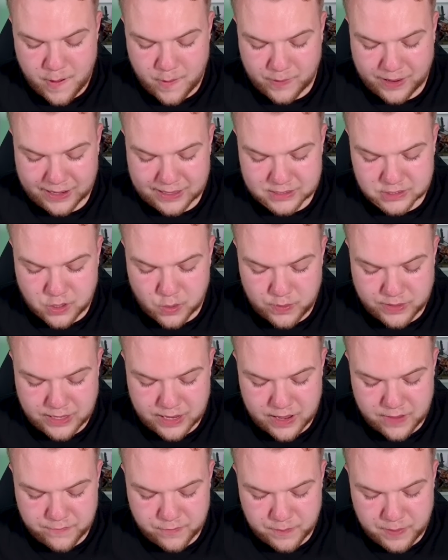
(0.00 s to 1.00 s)
Okay, let's go with
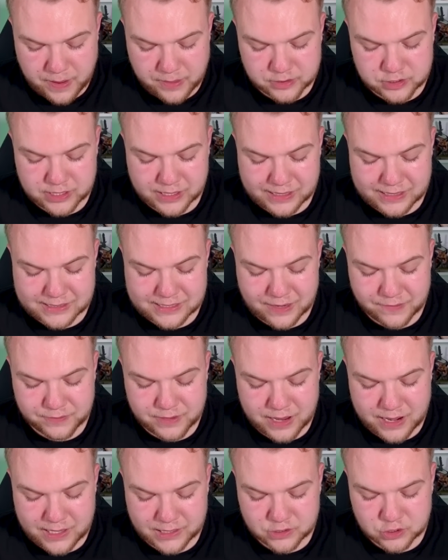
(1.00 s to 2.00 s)
the Evil Baby Dragon. Let's have
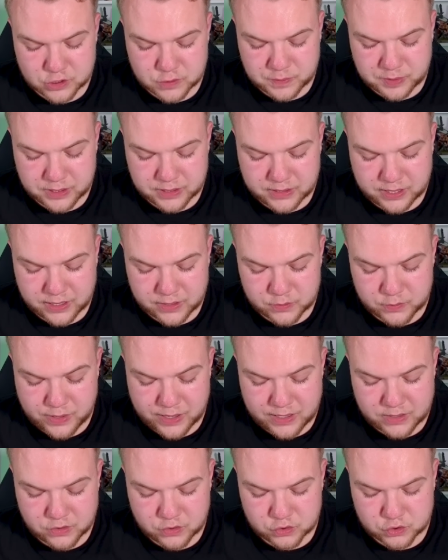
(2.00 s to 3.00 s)
the Electro Spirit here
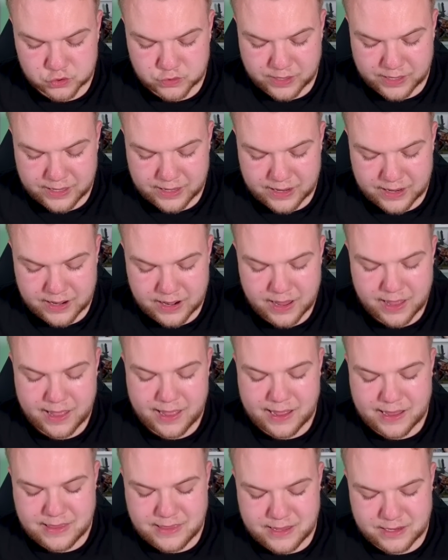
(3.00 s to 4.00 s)
ready to try and
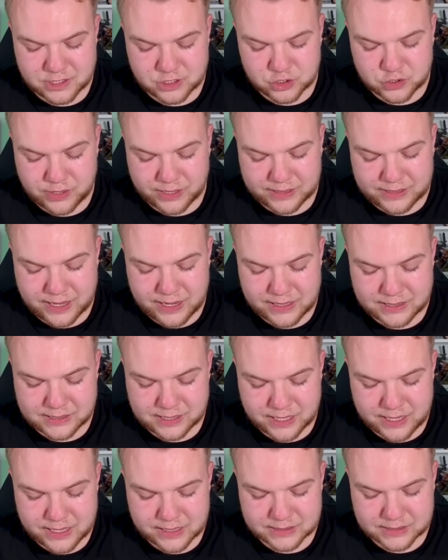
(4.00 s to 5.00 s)
distract his.
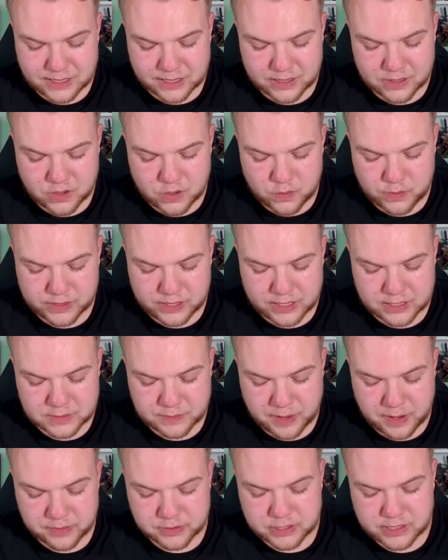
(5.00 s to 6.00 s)
He is gonna go with his
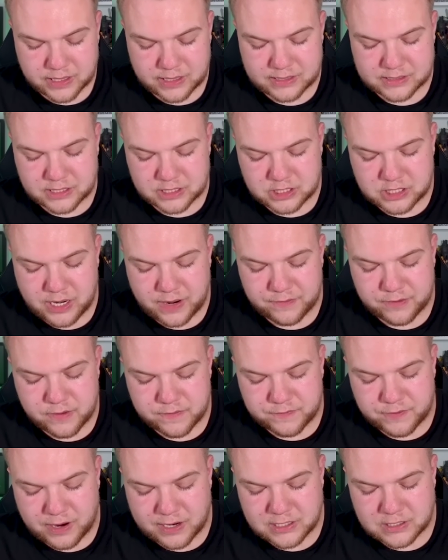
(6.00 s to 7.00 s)
Baby Dragon. Let's actually have the
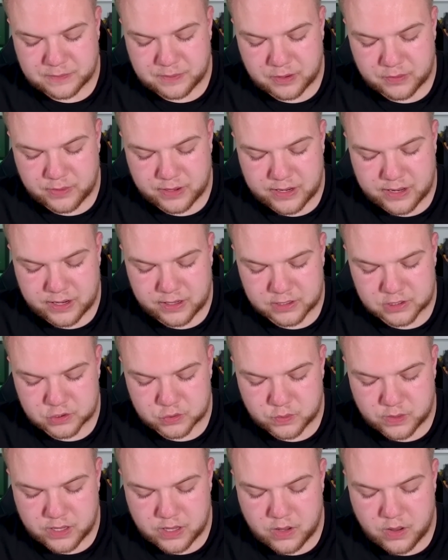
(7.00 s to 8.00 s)
Vine Spell ready here
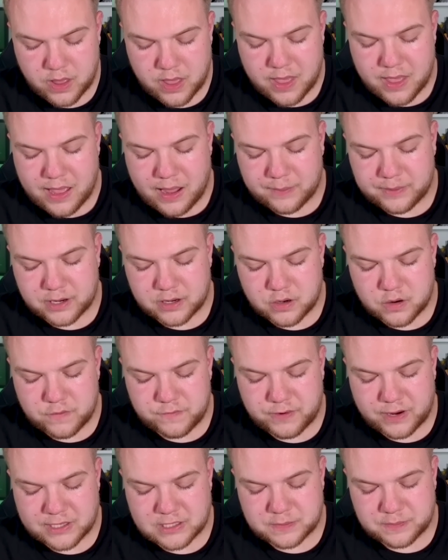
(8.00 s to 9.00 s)
as well. I'm gonna go
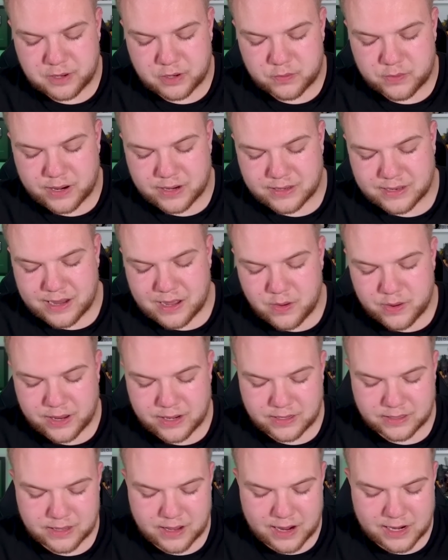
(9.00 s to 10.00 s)
Vine Spell right now,
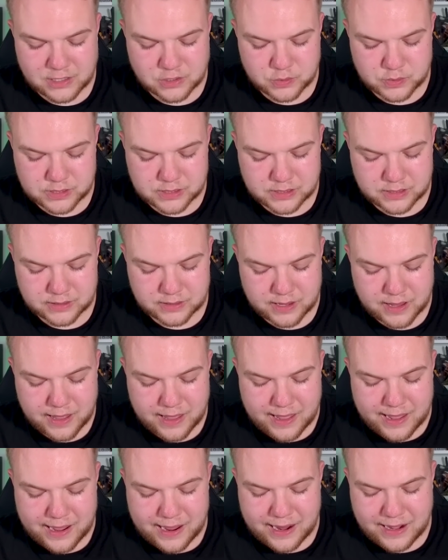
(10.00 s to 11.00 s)
hitting the Ice Wizard,
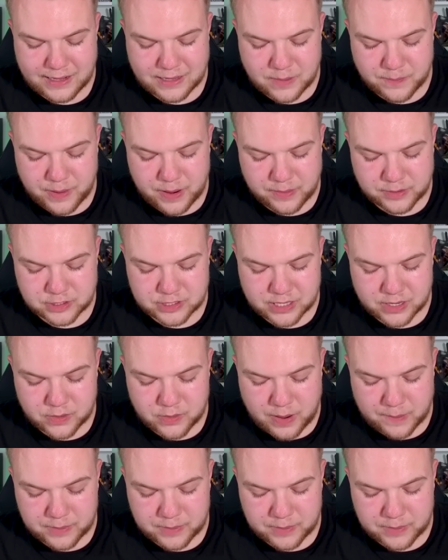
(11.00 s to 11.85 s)
hitting the Baby Dragon.